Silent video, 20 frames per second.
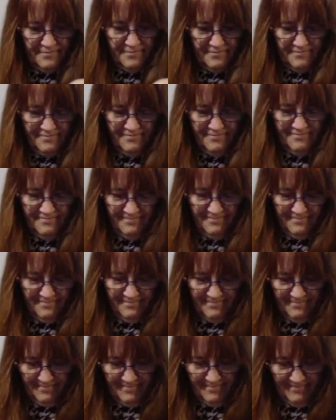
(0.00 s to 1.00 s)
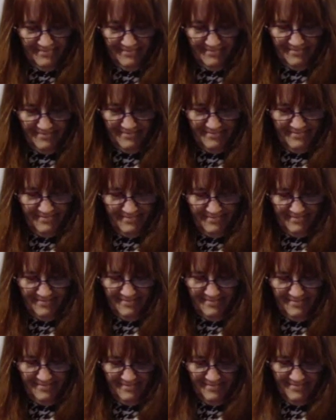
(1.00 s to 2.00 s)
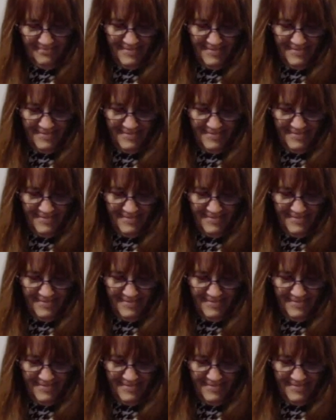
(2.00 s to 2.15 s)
[no speech]